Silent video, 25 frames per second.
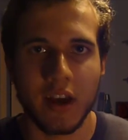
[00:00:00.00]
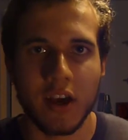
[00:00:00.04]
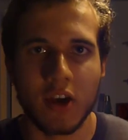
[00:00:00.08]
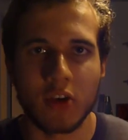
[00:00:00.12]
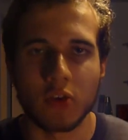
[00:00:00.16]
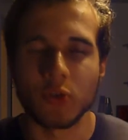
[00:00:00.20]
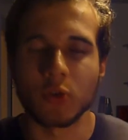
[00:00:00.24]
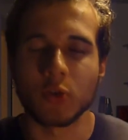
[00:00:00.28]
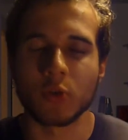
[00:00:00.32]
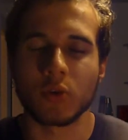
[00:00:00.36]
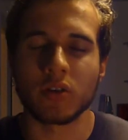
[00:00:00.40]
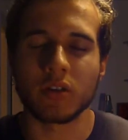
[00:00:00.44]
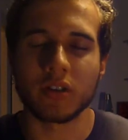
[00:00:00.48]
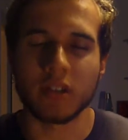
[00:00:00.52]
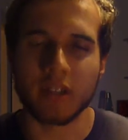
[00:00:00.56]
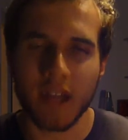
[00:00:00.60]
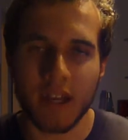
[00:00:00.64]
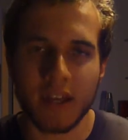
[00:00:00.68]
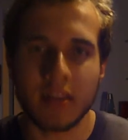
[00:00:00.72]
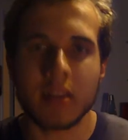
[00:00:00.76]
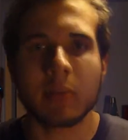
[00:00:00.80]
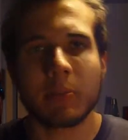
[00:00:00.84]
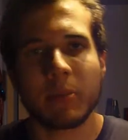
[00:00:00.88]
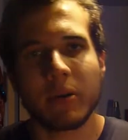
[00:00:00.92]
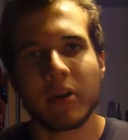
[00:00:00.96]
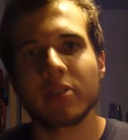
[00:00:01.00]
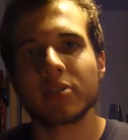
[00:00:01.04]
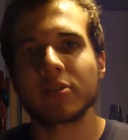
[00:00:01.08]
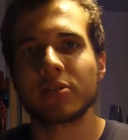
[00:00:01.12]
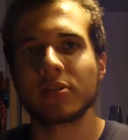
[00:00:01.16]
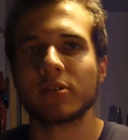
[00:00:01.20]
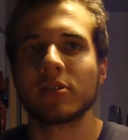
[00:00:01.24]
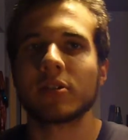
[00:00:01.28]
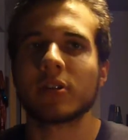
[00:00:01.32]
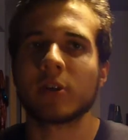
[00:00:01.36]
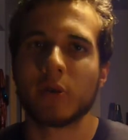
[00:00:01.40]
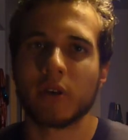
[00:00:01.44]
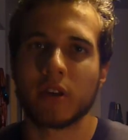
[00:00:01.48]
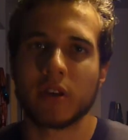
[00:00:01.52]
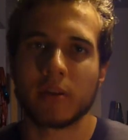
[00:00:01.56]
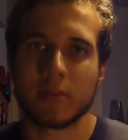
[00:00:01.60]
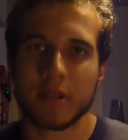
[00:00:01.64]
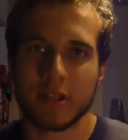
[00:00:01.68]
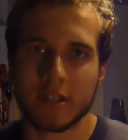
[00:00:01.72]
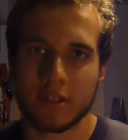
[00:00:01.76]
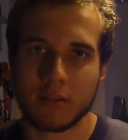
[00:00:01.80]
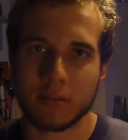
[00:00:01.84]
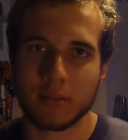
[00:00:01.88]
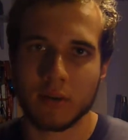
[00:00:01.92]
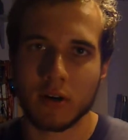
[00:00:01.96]
You create the person you're going to be
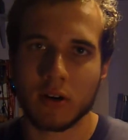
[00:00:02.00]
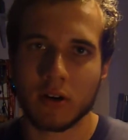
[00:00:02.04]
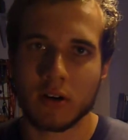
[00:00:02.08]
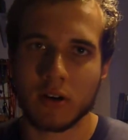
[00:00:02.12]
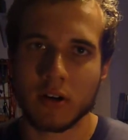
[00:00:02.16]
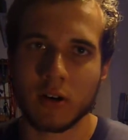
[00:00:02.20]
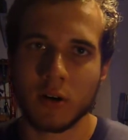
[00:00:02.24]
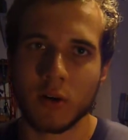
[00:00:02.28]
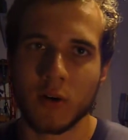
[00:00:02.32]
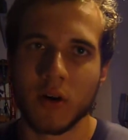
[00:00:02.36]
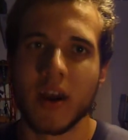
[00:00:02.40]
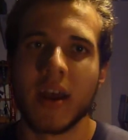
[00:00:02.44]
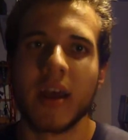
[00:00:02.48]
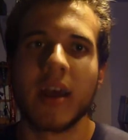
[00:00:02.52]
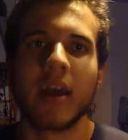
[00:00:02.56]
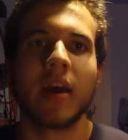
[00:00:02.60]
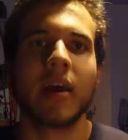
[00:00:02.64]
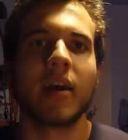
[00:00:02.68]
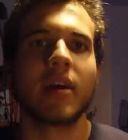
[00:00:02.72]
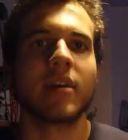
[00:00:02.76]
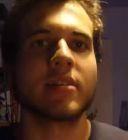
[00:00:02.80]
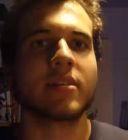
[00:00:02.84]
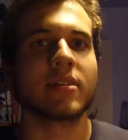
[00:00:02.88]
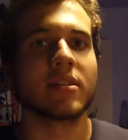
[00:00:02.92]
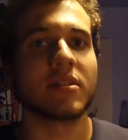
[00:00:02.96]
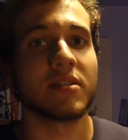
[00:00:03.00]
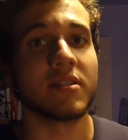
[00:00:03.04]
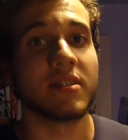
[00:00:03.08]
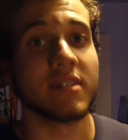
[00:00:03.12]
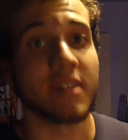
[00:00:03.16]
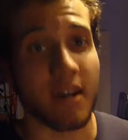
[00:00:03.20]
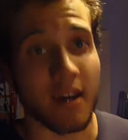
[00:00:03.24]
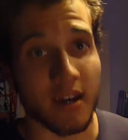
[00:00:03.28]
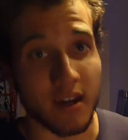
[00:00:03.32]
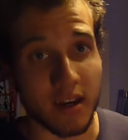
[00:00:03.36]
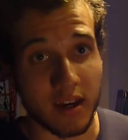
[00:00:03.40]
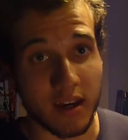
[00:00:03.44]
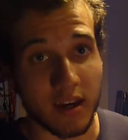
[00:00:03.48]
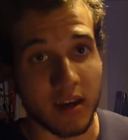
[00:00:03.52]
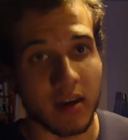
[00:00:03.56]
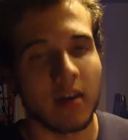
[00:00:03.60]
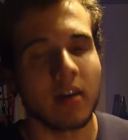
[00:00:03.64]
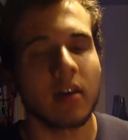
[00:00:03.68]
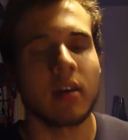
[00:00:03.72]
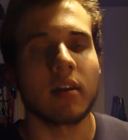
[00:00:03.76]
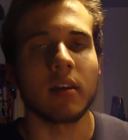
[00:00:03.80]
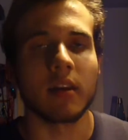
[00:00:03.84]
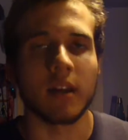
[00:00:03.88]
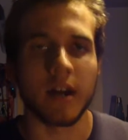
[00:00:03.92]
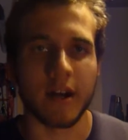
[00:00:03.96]
tomorrow today,
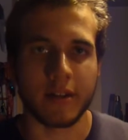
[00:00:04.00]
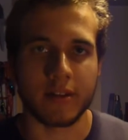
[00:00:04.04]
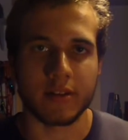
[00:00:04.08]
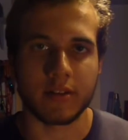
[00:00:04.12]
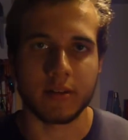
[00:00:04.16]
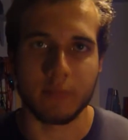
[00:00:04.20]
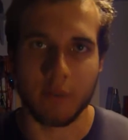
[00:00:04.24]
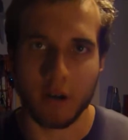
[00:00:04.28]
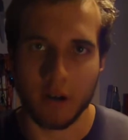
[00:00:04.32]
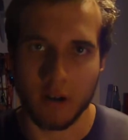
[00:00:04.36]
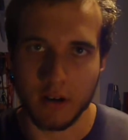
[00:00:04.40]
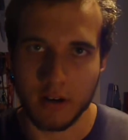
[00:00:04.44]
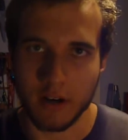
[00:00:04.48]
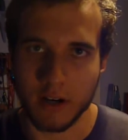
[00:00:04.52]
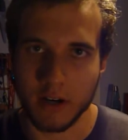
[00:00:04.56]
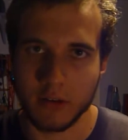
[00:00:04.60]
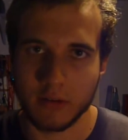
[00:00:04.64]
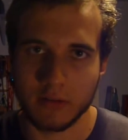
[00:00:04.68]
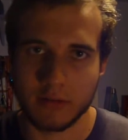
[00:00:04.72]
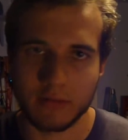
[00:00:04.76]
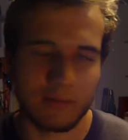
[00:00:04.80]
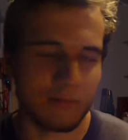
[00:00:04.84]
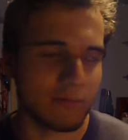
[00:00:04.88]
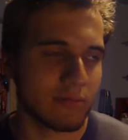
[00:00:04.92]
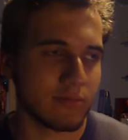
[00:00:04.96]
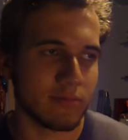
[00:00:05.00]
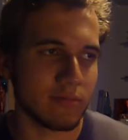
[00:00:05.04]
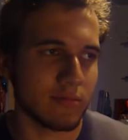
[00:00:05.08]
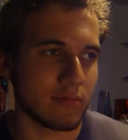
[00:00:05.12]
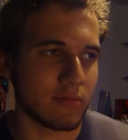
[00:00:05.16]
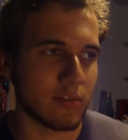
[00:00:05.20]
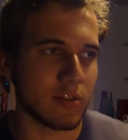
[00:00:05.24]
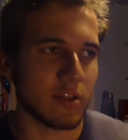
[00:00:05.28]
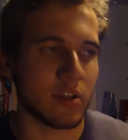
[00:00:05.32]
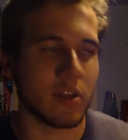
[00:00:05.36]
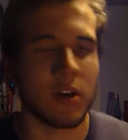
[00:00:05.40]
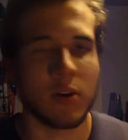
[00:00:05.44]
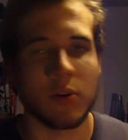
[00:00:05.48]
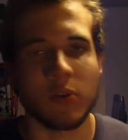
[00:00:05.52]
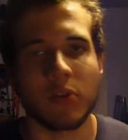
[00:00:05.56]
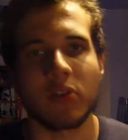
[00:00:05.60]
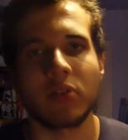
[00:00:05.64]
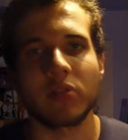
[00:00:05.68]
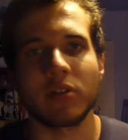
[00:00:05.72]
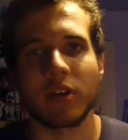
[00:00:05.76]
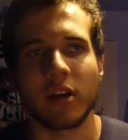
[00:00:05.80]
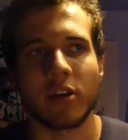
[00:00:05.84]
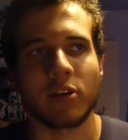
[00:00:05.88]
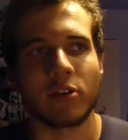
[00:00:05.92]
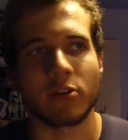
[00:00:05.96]
not tomorrow. You don't
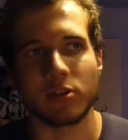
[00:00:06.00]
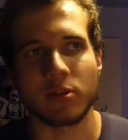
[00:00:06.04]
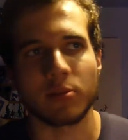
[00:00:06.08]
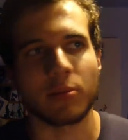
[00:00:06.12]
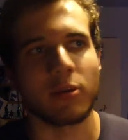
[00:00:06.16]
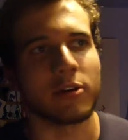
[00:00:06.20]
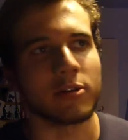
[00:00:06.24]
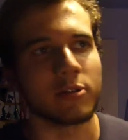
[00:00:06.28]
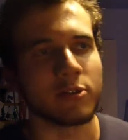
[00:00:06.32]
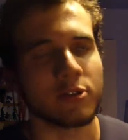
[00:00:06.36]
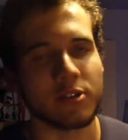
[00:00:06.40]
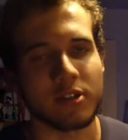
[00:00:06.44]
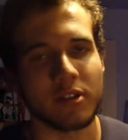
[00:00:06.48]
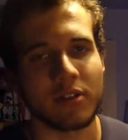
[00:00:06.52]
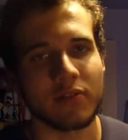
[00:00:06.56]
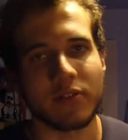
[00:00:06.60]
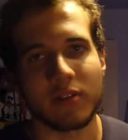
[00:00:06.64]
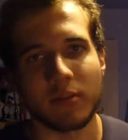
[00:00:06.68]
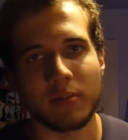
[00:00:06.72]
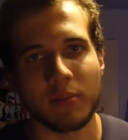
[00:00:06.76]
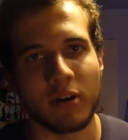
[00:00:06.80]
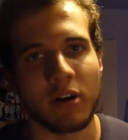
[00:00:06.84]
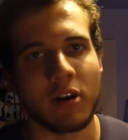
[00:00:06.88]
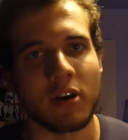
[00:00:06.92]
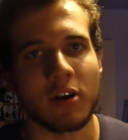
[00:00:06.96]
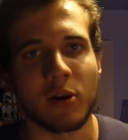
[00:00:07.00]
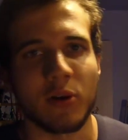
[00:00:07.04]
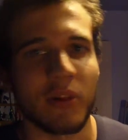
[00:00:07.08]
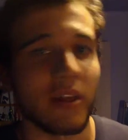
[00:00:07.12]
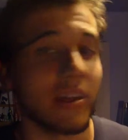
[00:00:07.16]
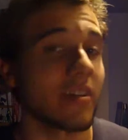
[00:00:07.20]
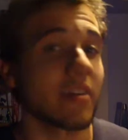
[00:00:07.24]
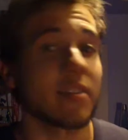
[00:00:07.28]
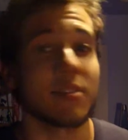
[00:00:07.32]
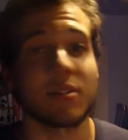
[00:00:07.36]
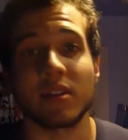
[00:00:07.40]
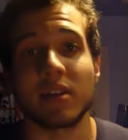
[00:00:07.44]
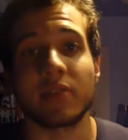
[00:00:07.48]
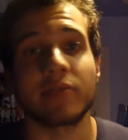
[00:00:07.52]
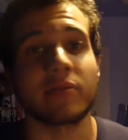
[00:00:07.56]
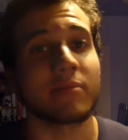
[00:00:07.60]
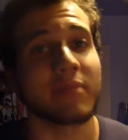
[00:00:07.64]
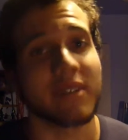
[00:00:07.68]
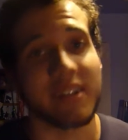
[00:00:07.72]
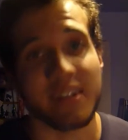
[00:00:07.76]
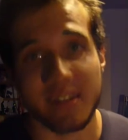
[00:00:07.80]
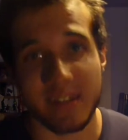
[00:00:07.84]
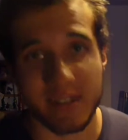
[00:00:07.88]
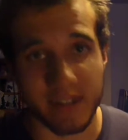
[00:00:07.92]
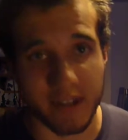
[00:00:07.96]
create your tomorrow self tomorrow. That doesn't even
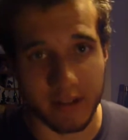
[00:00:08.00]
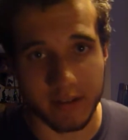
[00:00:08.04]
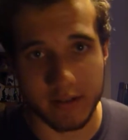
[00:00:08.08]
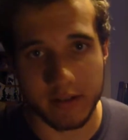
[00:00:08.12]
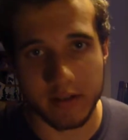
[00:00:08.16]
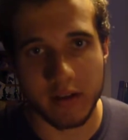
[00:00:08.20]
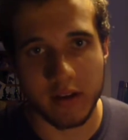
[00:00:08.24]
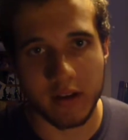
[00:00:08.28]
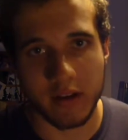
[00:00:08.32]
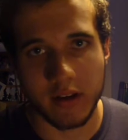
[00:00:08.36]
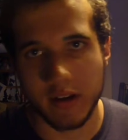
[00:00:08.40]
make sense.